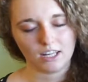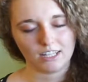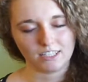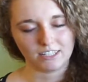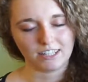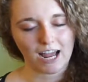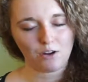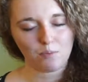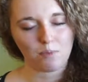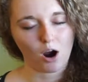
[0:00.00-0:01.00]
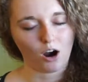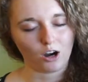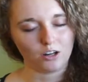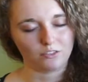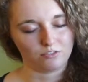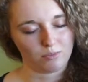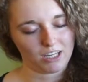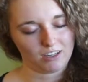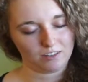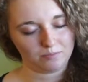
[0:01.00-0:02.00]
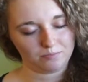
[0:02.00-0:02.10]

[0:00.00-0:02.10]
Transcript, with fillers: it's now a part of me.